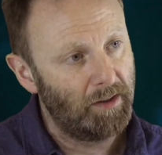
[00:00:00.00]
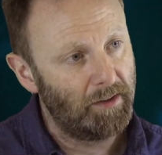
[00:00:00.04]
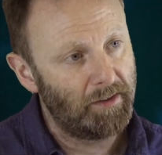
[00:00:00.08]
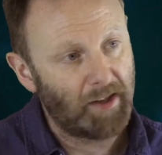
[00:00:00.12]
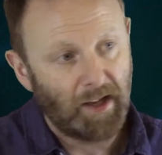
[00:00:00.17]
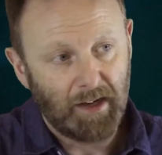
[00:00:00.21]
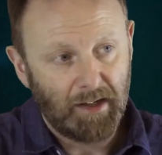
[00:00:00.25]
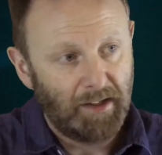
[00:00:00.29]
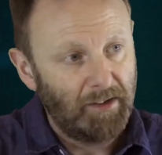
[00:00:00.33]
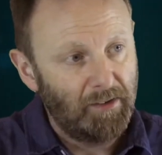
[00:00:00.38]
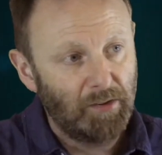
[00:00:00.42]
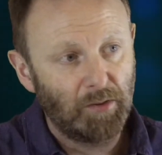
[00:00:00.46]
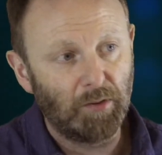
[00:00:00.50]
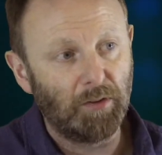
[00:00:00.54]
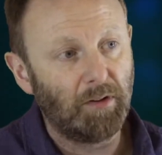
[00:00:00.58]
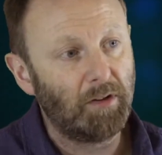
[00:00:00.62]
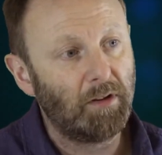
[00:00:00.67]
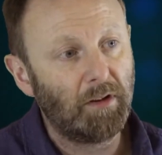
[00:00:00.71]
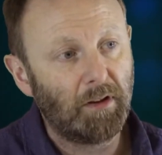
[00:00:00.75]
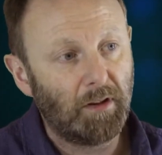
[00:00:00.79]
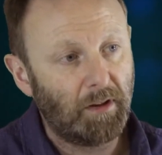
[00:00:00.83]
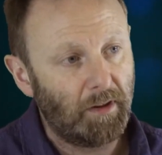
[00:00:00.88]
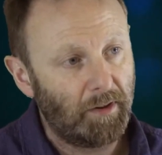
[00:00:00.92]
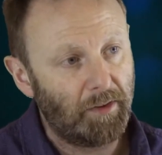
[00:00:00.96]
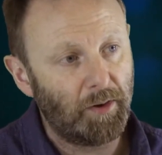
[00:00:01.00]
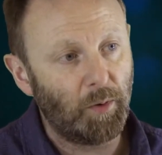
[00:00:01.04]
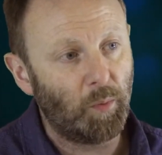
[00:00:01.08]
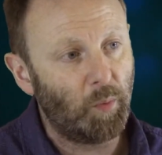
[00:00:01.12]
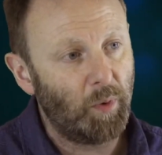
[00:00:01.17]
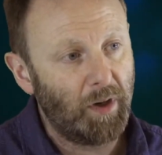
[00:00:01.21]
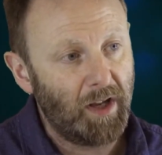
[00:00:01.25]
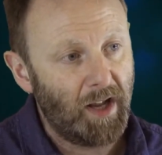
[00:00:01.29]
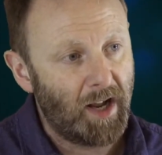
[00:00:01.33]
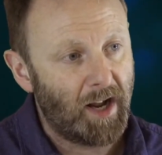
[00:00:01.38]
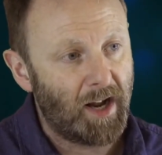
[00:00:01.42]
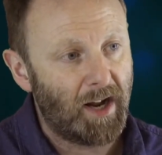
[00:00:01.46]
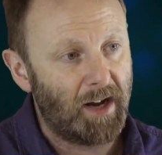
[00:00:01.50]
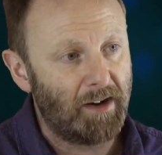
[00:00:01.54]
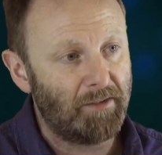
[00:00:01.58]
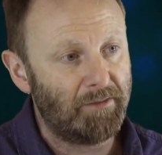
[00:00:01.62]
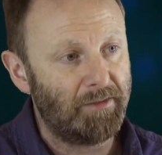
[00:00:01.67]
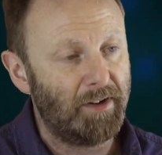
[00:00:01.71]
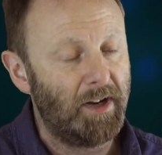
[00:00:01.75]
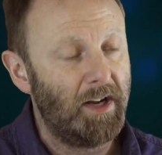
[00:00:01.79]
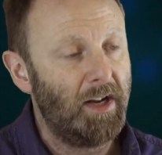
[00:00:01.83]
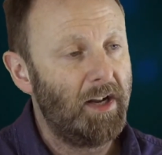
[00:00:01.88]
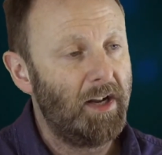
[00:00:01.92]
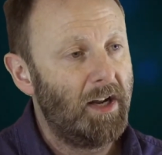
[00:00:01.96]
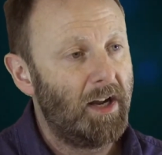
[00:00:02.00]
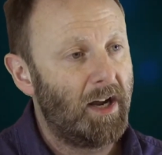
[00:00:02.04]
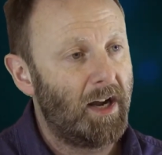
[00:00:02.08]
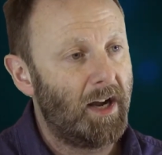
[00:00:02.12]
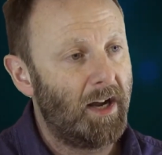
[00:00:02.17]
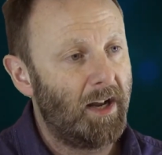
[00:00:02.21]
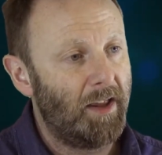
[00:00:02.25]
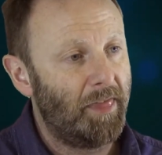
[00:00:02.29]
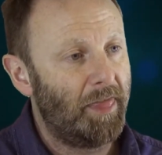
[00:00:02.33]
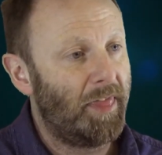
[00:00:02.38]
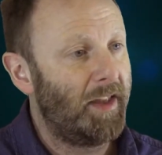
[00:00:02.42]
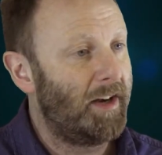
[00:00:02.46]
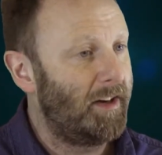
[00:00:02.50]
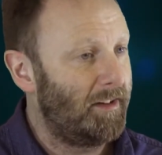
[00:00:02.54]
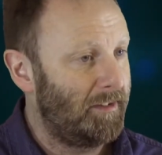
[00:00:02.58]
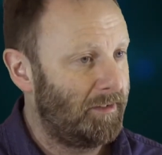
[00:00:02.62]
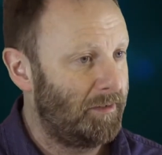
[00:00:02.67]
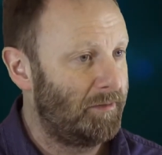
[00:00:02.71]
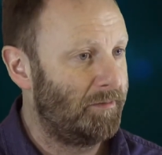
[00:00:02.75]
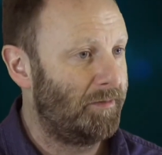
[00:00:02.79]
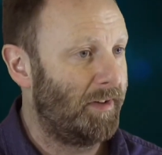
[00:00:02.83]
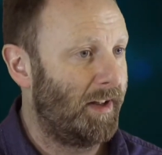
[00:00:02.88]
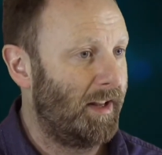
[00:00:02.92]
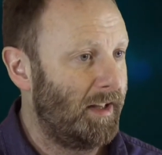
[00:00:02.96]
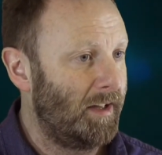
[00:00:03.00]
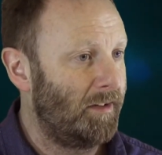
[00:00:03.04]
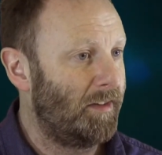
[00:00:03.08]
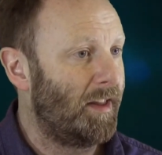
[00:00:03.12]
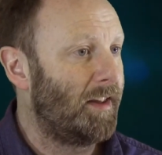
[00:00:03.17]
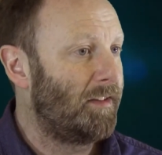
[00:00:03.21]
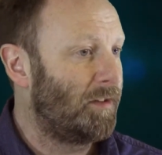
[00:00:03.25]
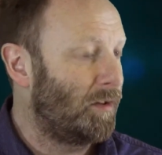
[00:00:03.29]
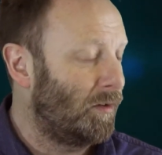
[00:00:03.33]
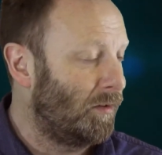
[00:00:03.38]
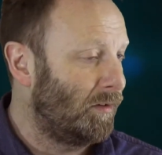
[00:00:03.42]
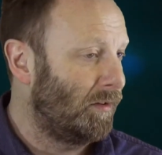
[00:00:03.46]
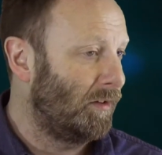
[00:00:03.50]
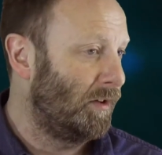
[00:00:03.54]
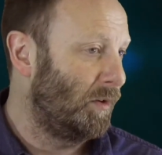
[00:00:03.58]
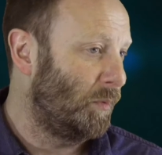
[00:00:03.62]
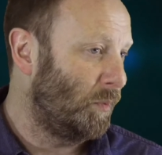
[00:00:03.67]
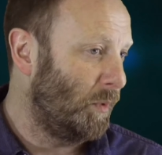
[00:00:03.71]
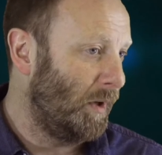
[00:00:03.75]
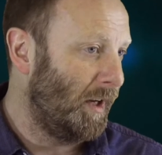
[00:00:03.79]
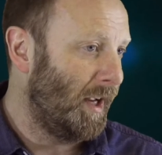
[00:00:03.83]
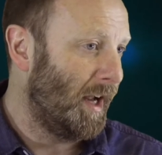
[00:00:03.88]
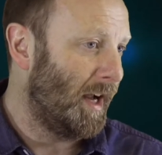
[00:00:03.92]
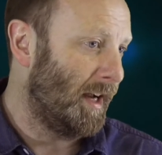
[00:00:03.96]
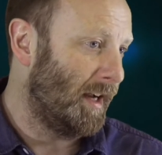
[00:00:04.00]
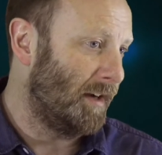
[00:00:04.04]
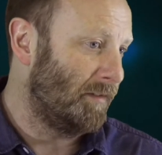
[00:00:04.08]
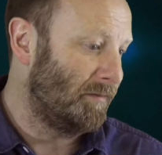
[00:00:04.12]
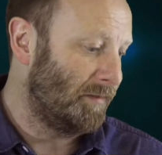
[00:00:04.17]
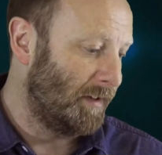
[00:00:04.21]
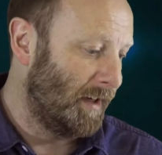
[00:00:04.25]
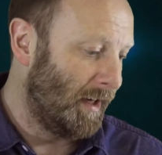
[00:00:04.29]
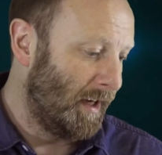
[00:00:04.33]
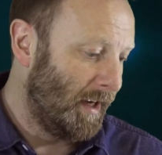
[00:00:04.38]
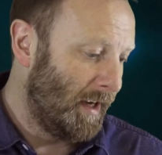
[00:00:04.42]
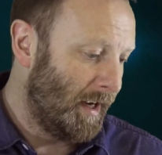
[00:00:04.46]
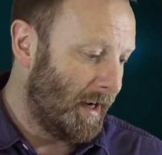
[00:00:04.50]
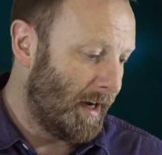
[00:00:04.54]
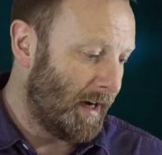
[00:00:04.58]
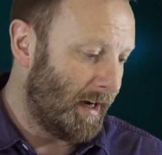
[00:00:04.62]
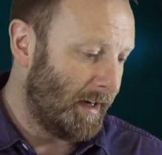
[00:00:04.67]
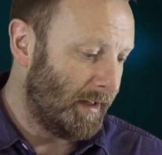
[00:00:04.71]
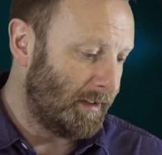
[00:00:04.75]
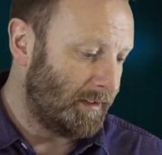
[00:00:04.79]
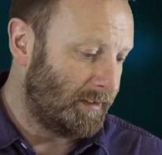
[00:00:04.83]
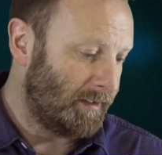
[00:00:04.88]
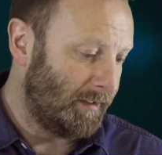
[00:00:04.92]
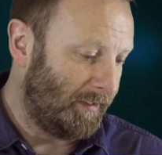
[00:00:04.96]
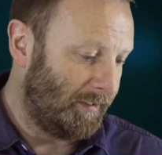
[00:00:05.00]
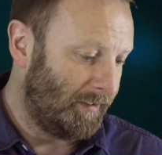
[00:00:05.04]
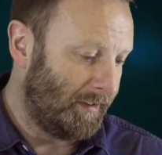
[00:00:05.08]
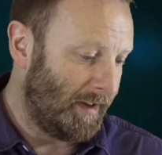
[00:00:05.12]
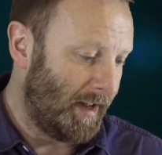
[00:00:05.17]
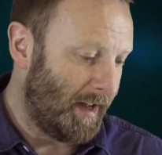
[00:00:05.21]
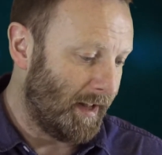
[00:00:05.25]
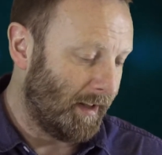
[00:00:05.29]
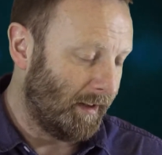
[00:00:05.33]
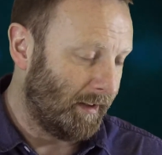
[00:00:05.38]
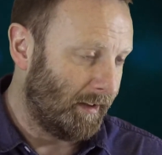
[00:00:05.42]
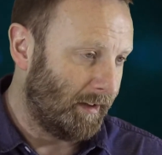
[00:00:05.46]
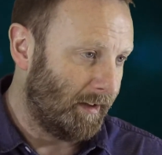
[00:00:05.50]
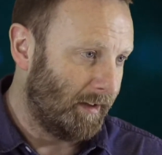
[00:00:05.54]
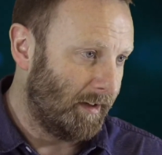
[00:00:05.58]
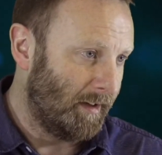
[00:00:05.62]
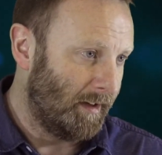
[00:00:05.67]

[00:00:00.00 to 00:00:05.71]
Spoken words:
That is all that we have that is of value. That's all that we have to sell.